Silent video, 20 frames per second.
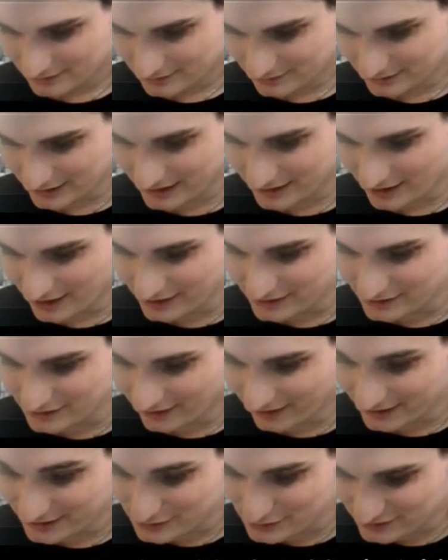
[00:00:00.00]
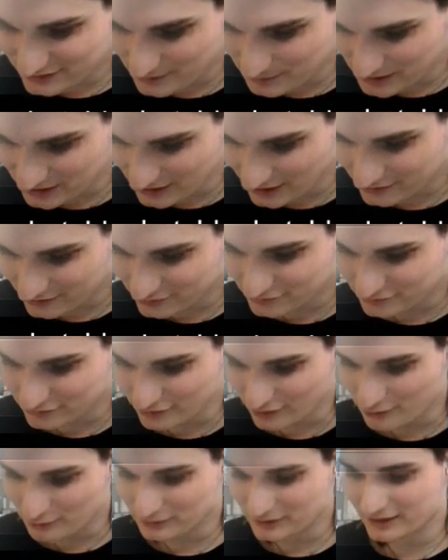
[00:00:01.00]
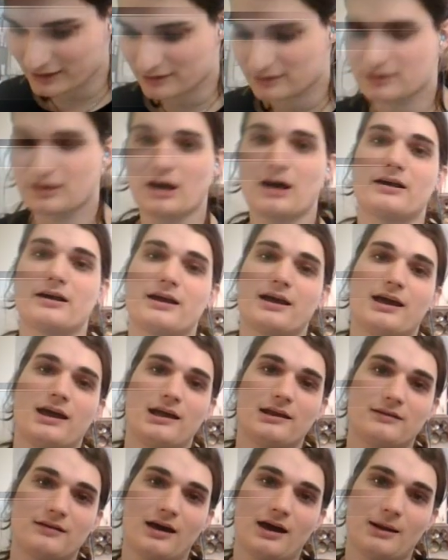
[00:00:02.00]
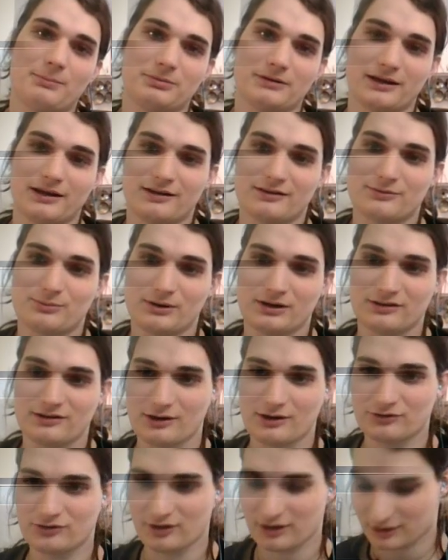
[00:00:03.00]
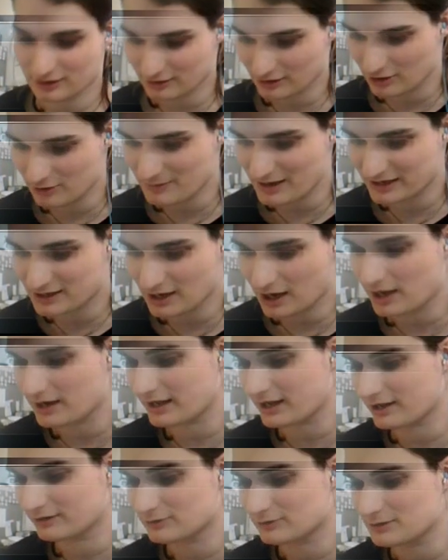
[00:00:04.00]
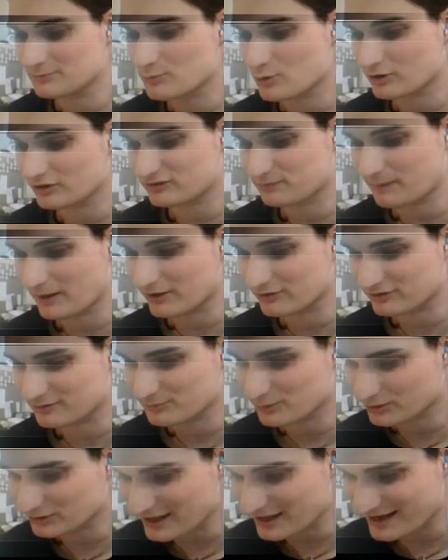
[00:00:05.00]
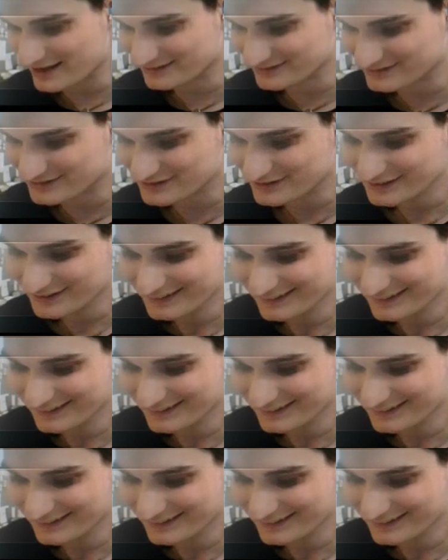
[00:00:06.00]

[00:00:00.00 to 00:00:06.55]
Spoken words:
I used to be like so like, god, I hate tap lands, but now it's like, oh my god, I can run more spells and more lands.